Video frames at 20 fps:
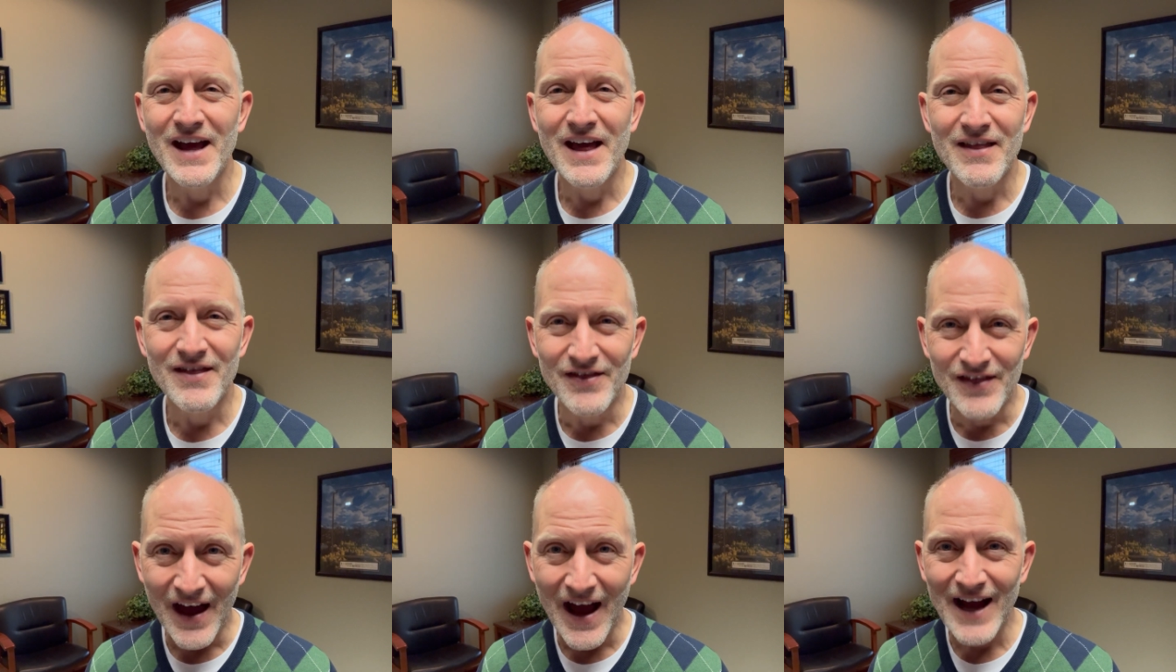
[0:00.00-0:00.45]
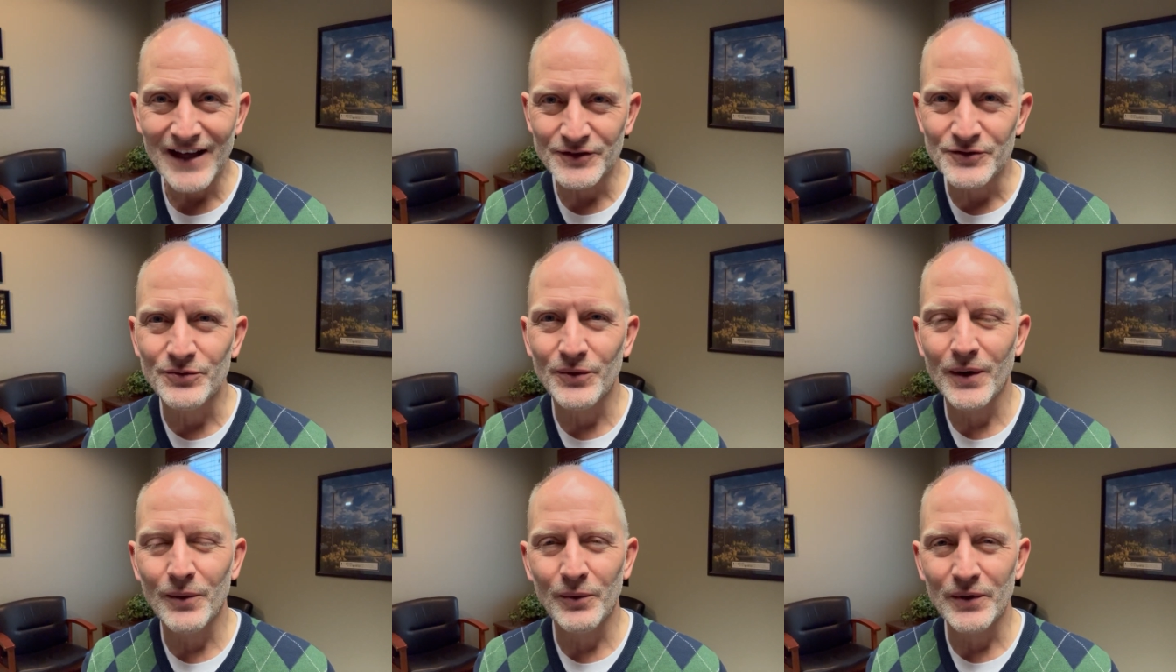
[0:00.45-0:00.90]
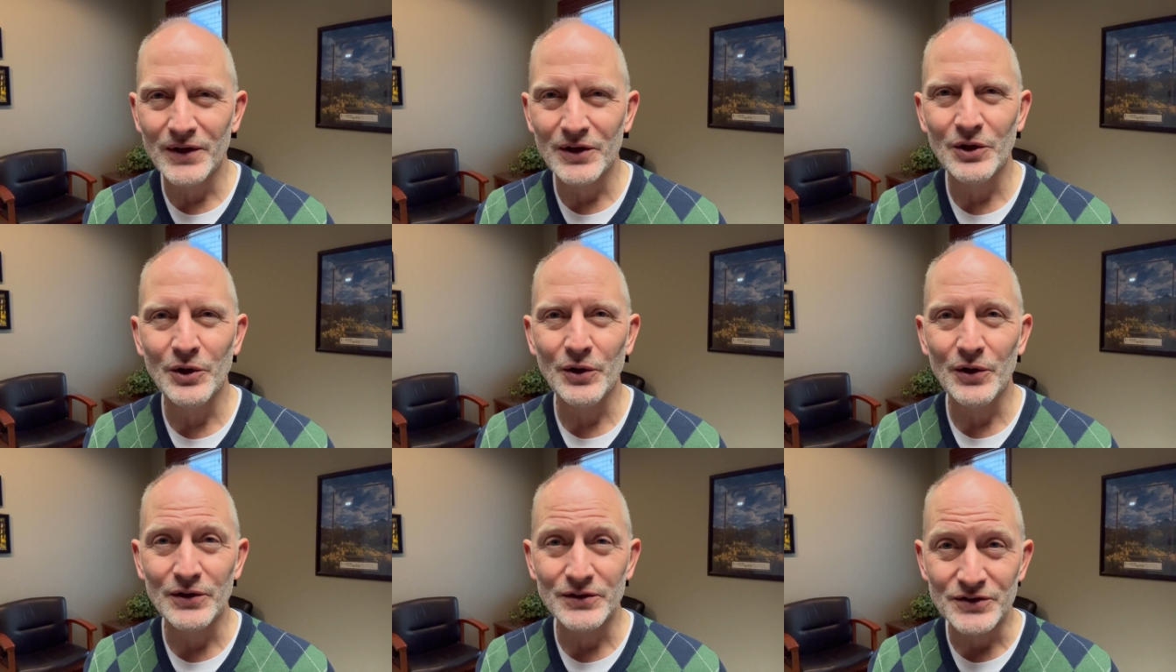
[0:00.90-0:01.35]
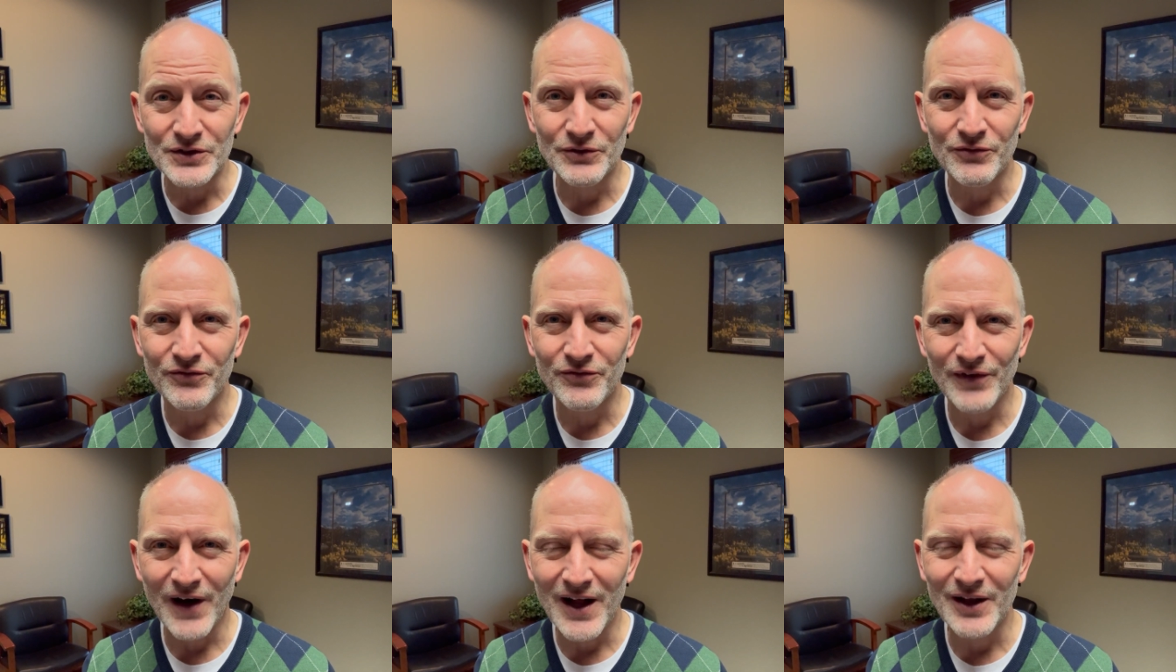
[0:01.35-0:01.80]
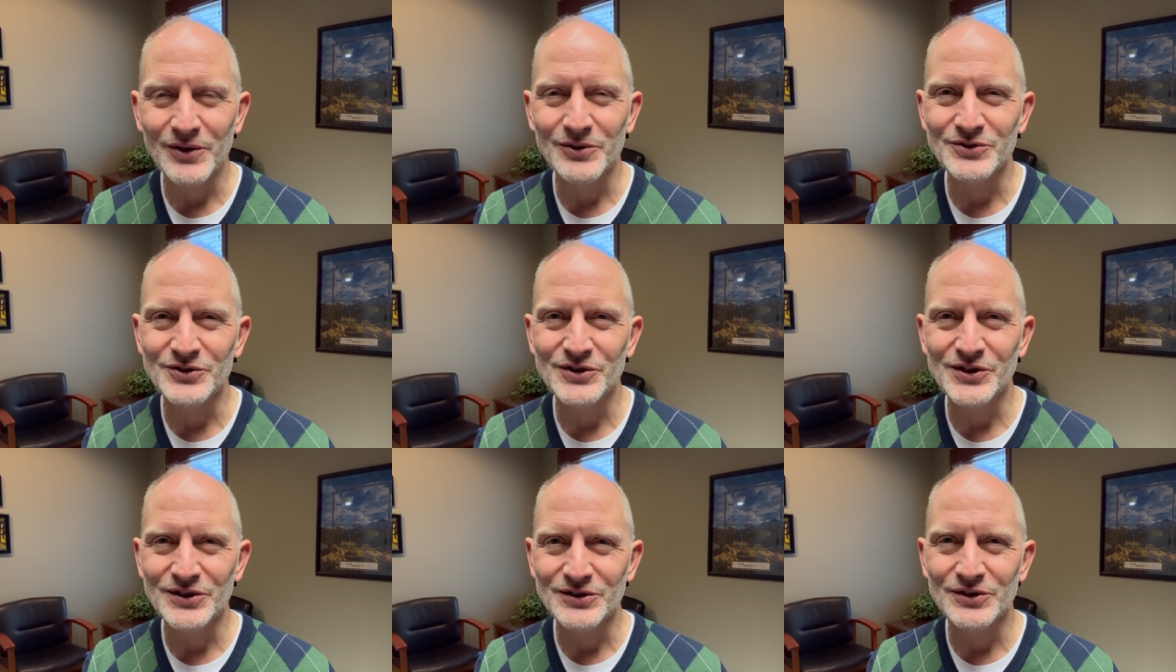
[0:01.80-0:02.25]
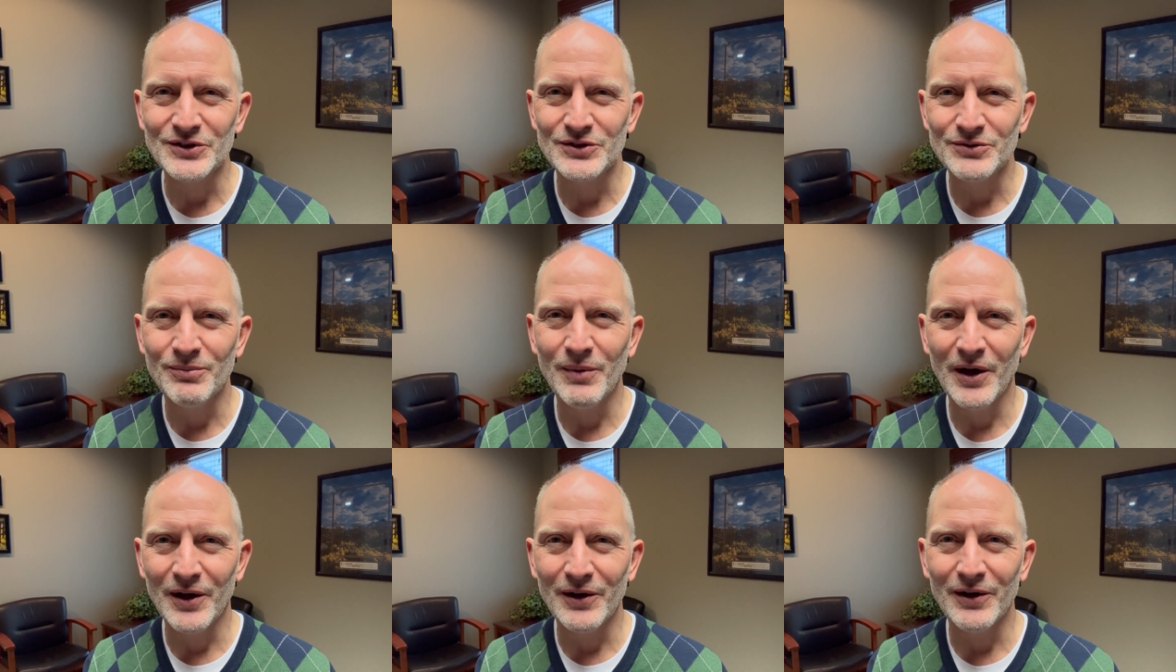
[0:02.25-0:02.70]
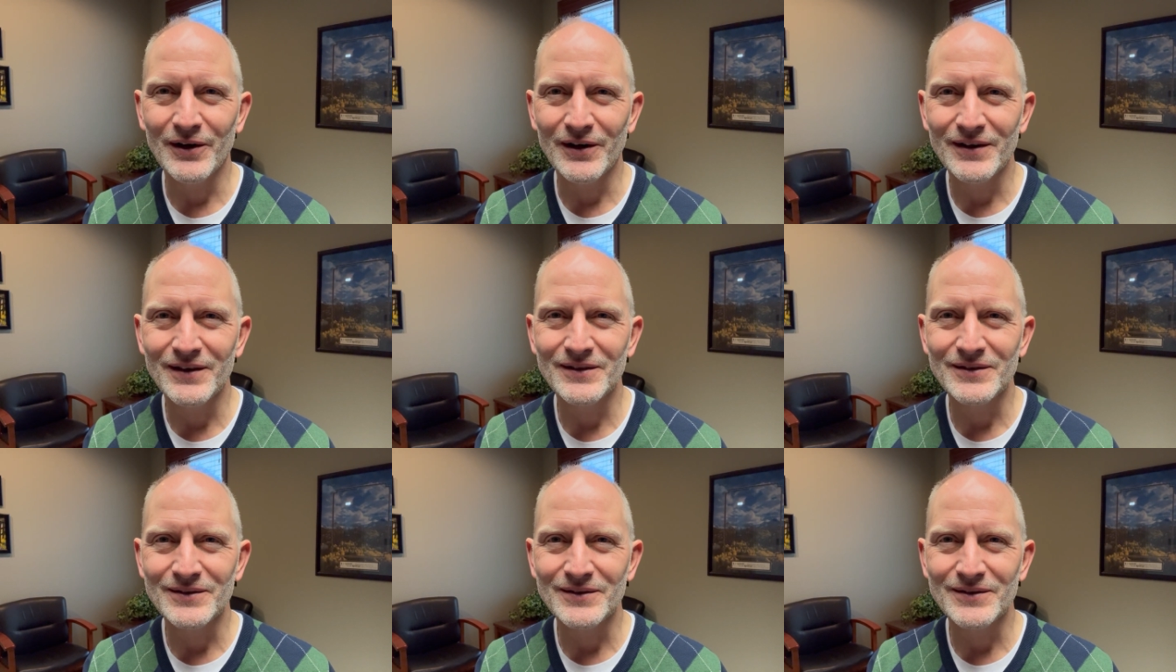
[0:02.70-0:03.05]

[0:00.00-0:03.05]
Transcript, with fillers: That's where we learn to follow Jesus better.